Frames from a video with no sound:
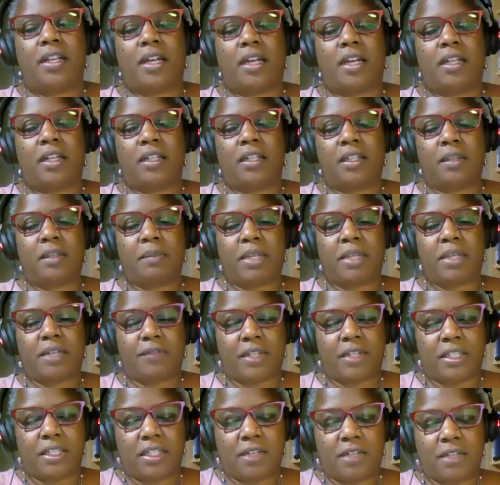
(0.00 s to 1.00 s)
little bit
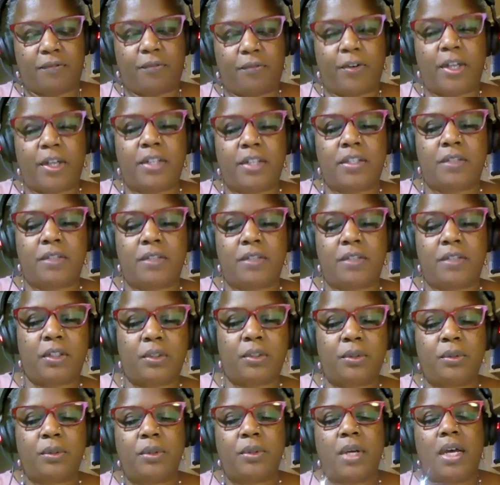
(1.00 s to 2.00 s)
of a different
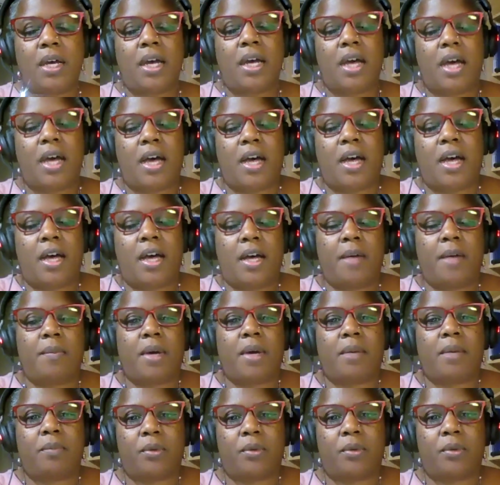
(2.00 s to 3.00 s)
view.
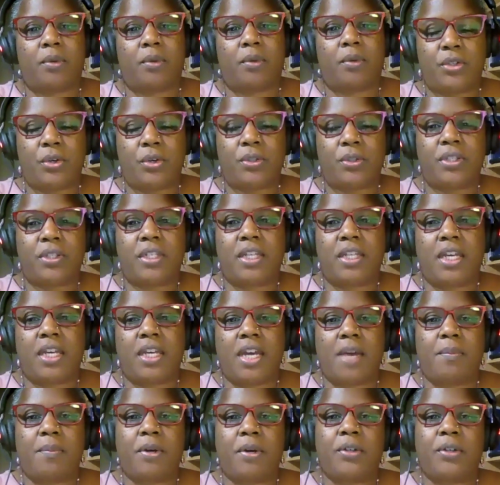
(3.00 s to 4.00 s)
I'm going to talk
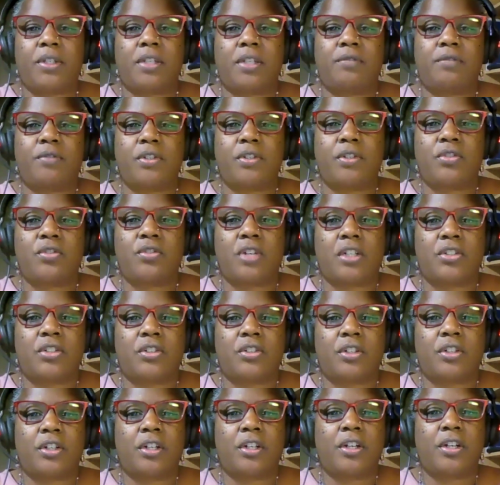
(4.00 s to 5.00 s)
today about
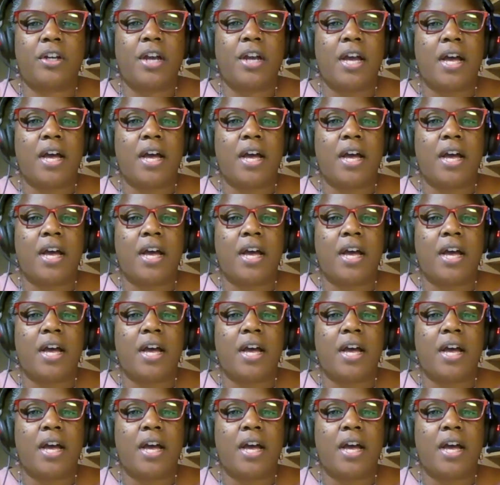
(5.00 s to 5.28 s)
infrastructure.